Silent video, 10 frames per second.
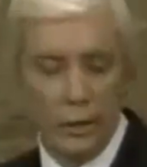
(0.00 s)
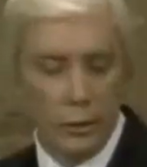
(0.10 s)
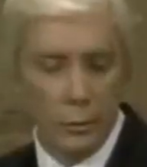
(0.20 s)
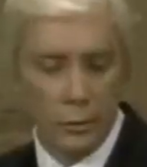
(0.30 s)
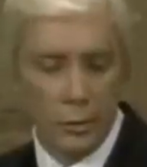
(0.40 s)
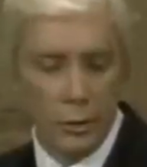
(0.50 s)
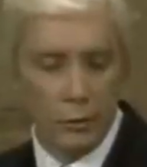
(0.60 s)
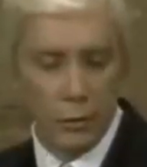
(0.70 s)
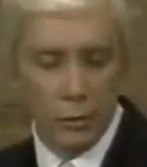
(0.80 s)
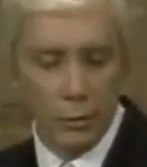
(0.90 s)
Dr. Geisler, you've been sitting
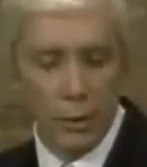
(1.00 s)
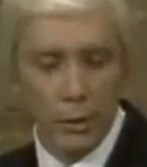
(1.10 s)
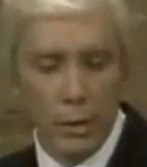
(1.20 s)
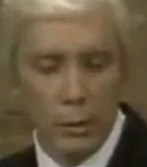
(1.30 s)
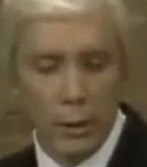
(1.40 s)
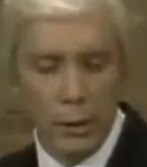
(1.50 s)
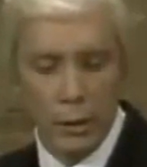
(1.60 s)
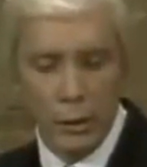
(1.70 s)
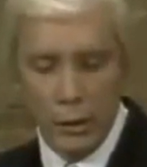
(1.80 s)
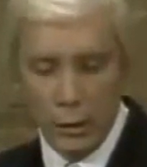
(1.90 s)
there for a little bit. Let me
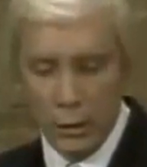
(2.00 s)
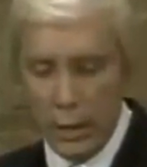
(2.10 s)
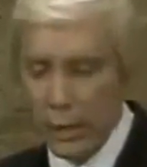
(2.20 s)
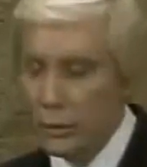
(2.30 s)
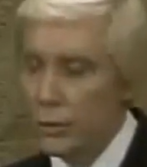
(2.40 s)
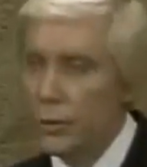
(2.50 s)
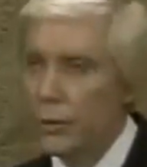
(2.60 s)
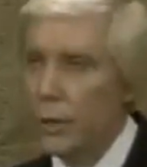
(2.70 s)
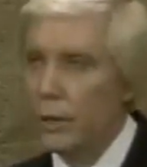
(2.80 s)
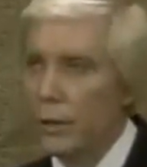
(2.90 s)
get you in here. And that is, do
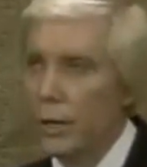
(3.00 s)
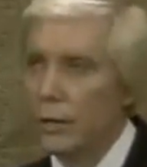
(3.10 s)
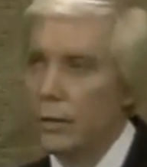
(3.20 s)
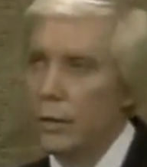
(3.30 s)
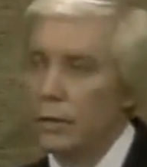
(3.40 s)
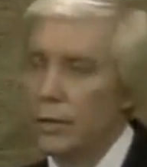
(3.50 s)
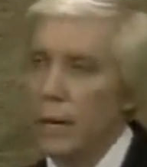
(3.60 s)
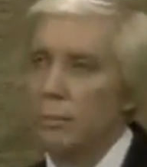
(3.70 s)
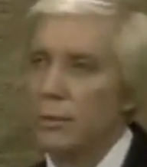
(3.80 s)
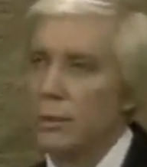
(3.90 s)
you think that
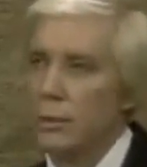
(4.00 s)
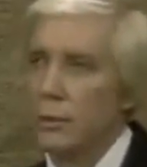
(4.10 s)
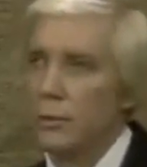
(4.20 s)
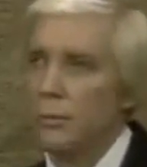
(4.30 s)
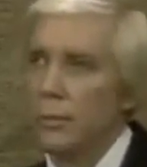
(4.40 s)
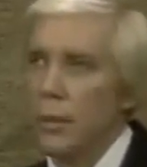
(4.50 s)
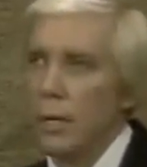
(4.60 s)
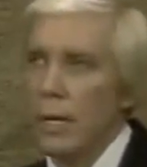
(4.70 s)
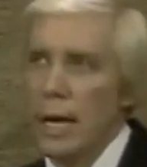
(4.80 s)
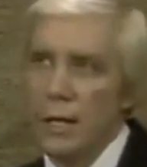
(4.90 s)
skepticism,
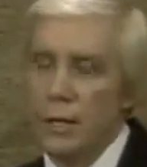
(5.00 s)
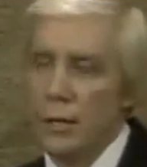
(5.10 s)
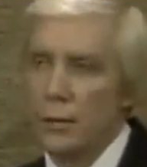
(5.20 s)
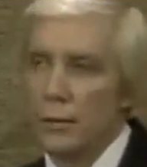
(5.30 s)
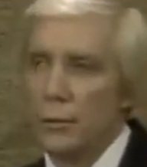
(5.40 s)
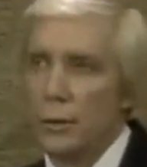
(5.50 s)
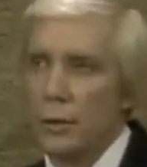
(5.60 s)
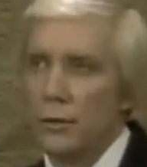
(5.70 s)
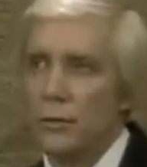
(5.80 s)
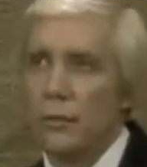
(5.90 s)

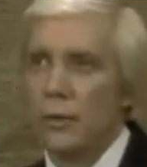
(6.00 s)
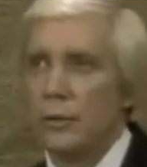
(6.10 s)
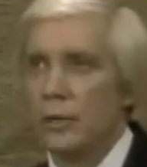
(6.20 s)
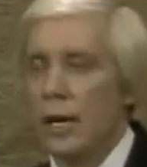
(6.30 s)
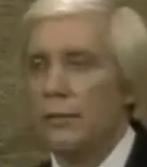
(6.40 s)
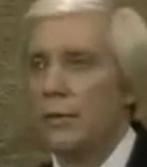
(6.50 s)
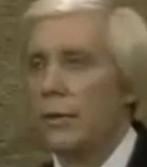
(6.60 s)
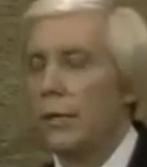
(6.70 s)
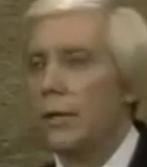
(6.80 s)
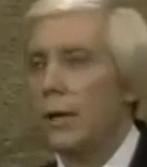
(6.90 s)
atheism, is
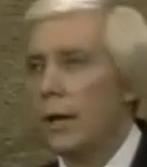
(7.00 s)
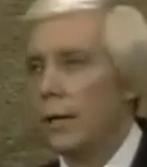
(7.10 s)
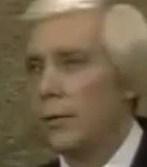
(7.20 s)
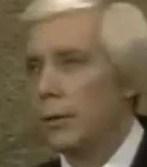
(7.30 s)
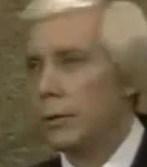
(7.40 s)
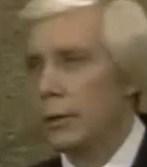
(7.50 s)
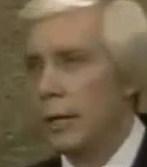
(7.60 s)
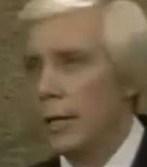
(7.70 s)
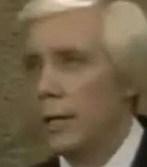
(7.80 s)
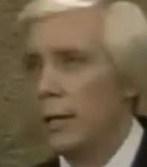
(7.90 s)
philosophically inadequate
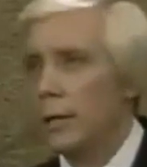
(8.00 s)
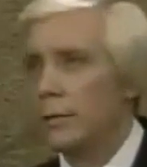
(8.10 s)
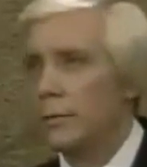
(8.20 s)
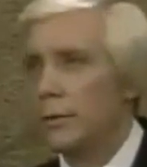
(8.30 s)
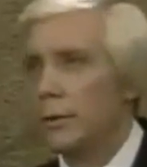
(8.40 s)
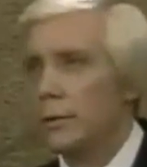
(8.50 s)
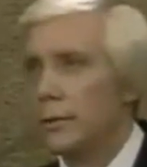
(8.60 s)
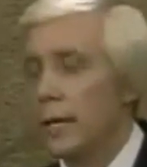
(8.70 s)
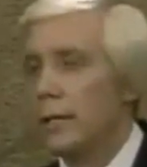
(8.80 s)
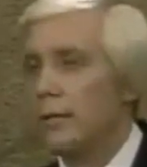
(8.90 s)
today
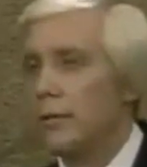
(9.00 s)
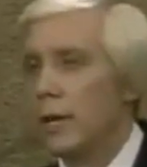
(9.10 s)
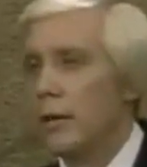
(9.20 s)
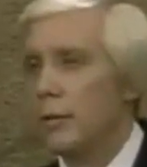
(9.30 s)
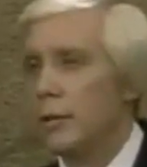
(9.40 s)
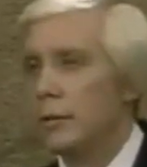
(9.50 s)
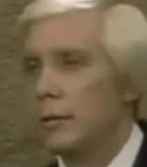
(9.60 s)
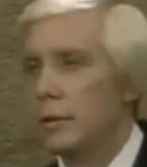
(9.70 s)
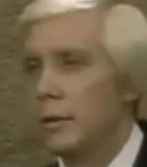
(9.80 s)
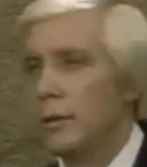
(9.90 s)
concerning the scientific
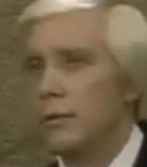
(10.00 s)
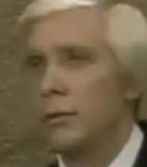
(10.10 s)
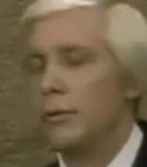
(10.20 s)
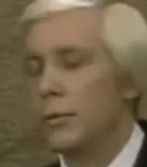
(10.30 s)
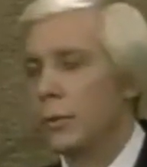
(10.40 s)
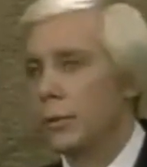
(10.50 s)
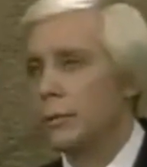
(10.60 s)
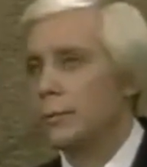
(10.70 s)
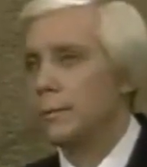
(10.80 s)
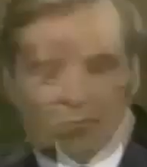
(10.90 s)
evidence and the view of the
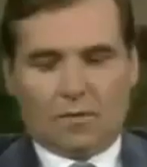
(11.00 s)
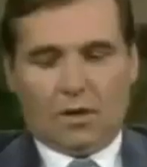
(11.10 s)
world?